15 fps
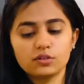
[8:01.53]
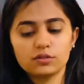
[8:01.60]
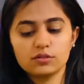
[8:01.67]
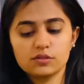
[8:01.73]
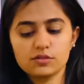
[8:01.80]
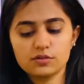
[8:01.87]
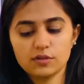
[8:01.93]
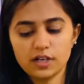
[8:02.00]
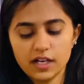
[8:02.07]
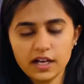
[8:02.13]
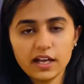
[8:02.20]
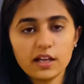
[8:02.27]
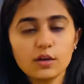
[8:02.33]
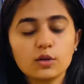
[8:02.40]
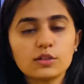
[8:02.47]
on, so
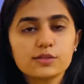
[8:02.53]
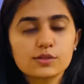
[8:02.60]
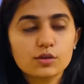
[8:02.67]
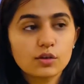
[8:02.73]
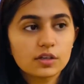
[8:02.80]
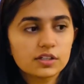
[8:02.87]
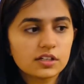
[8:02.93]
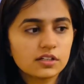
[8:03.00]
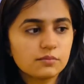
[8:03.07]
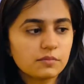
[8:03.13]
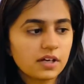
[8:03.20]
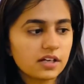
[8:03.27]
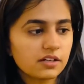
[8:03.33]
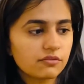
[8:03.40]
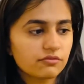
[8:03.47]
I also ordered
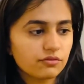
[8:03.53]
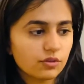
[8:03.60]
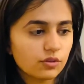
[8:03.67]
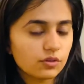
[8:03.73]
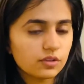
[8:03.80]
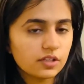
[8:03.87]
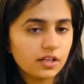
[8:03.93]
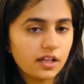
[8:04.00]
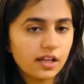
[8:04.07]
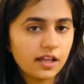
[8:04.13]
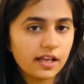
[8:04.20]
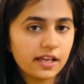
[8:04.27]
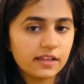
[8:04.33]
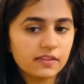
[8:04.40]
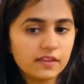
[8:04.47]
my phone,
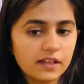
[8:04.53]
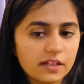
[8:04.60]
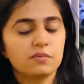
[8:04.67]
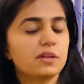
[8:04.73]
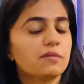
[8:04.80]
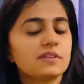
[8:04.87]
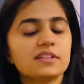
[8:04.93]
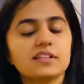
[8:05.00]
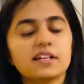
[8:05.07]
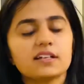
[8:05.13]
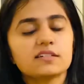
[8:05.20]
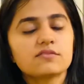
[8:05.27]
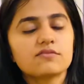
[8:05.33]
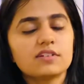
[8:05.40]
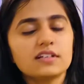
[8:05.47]
and then maybe
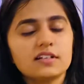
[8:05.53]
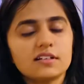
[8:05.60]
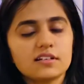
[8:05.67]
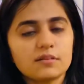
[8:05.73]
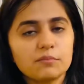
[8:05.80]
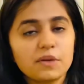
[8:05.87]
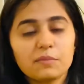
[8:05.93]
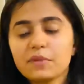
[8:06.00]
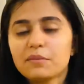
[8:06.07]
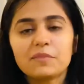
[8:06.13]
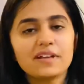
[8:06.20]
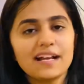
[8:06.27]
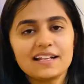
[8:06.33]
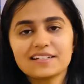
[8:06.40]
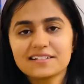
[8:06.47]
that will maybe
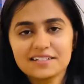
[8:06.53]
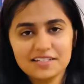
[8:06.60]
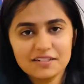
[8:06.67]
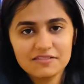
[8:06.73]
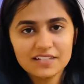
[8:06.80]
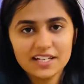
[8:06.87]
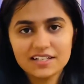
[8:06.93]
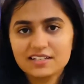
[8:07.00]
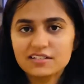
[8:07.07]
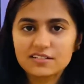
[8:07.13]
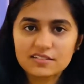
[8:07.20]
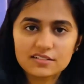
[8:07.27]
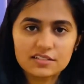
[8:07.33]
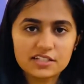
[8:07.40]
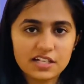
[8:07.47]
I'll receive that
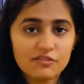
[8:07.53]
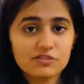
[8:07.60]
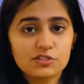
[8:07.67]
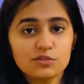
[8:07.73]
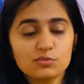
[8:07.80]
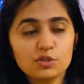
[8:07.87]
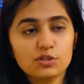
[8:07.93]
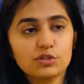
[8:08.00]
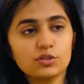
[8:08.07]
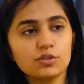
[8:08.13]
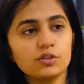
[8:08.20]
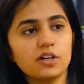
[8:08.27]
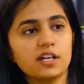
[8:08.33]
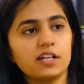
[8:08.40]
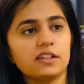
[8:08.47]
day after tomorrow,
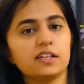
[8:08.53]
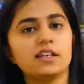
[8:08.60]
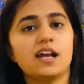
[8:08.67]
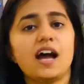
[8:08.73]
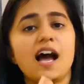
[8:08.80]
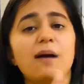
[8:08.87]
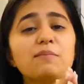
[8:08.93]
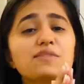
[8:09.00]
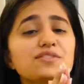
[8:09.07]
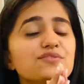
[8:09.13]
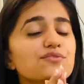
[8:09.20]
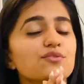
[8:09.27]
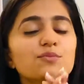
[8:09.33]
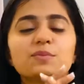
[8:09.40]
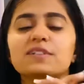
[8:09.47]
and then I'm
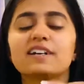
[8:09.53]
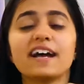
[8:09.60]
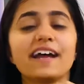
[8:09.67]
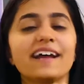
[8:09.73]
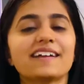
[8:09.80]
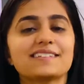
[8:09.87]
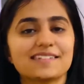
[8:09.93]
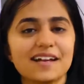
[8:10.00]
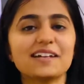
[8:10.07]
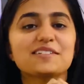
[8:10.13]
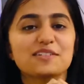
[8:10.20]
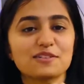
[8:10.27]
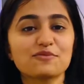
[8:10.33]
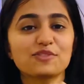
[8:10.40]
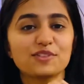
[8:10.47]
super
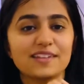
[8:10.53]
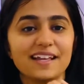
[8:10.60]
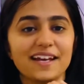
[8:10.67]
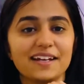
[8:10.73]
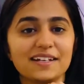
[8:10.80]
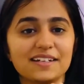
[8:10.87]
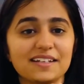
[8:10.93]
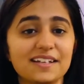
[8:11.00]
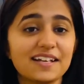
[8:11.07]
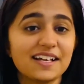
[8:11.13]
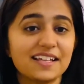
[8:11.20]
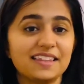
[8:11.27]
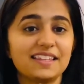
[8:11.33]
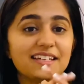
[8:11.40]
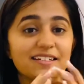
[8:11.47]
excited for that.
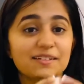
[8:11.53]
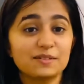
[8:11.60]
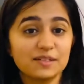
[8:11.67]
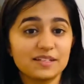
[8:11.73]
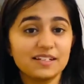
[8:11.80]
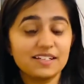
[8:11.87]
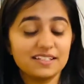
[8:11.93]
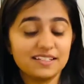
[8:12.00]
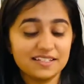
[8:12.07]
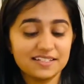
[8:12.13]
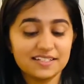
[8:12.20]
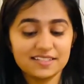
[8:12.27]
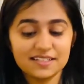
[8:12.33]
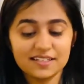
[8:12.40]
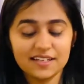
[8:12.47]
The
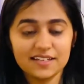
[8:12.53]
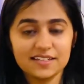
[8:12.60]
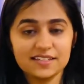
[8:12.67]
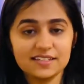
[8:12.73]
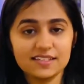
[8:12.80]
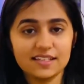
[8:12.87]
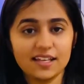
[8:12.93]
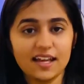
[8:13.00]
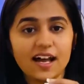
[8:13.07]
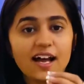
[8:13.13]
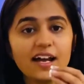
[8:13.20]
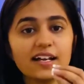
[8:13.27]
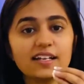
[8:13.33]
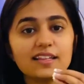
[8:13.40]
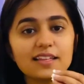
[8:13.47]
reason is
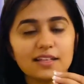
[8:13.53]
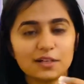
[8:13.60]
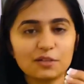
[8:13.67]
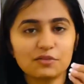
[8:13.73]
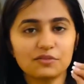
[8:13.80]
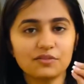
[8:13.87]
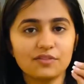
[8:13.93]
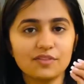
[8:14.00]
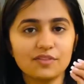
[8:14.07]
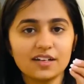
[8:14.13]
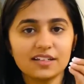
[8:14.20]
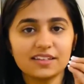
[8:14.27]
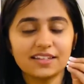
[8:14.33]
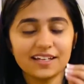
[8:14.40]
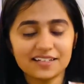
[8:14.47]
I love
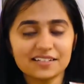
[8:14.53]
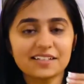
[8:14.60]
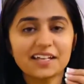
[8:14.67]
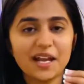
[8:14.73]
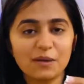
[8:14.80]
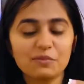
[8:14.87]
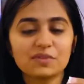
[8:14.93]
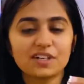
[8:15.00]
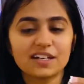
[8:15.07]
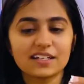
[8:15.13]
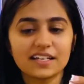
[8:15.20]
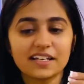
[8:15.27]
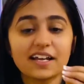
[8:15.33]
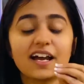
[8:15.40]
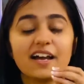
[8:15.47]
that camera.
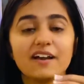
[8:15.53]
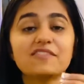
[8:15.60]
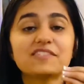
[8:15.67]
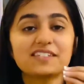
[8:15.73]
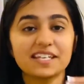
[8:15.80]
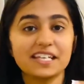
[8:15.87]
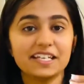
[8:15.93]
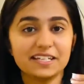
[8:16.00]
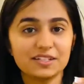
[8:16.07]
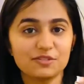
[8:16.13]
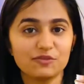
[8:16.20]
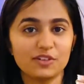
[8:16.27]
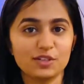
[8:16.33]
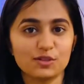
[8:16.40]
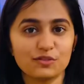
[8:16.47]
Like I have seen
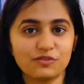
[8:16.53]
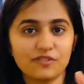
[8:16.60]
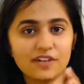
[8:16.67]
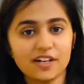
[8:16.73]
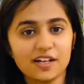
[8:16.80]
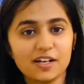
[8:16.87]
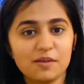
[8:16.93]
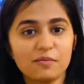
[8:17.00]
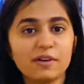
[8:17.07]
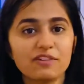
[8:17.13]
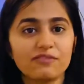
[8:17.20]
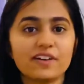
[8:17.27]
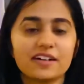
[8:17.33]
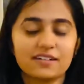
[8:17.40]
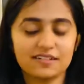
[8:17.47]
one of my
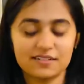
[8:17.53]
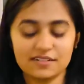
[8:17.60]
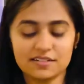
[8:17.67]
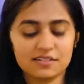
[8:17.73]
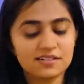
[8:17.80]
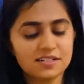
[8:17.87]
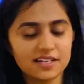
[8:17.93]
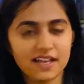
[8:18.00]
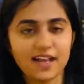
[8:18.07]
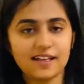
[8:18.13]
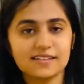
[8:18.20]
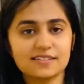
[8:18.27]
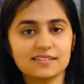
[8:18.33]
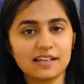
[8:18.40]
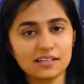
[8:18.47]
friends, she
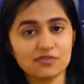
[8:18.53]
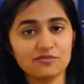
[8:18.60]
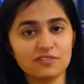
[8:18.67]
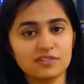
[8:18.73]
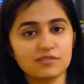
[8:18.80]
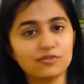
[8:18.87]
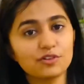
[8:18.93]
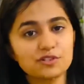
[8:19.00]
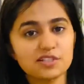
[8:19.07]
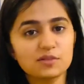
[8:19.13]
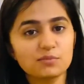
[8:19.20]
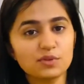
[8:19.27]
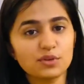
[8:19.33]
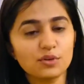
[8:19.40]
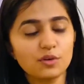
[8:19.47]
has like 14
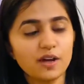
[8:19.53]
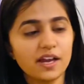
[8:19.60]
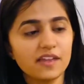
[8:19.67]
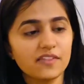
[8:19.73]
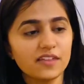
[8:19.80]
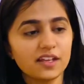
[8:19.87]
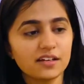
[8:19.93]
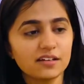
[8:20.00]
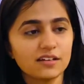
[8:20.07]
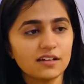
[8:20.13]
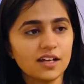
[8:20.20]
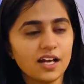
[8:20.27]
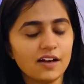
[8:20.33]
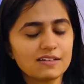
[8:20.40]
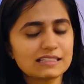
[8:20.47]
Pro, and then
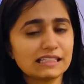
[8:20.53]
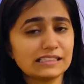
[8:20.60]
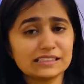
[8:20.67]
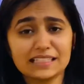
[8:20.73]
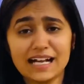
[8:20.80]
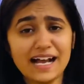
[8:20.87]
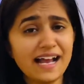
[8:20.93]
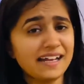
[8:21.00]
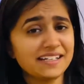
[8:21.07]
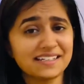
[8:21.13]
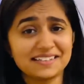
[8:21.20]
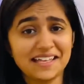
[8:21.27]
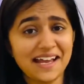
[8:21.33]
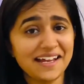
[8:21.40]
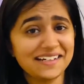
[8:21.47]
I was like, I need
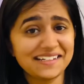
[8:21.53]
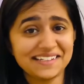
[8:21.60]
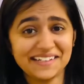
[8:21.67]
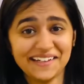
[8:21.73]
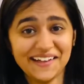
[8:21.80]
that.